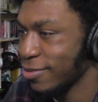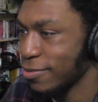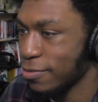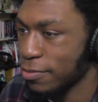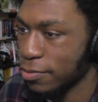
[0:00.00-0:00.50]

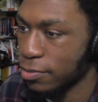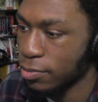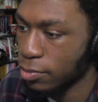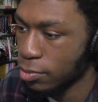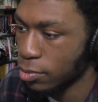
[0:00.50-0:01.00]

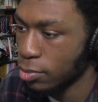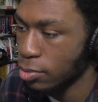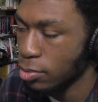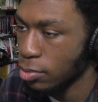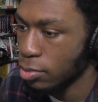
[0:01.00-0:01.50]

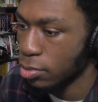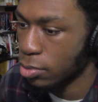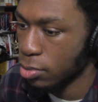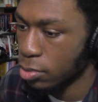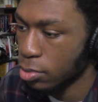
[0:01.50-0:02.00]

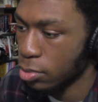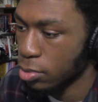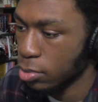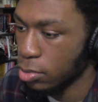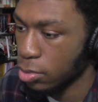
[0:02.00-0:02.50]

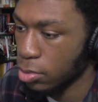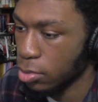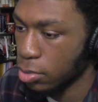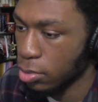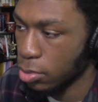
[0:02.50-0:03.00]

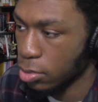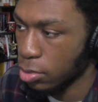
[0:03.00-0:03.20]
(silence)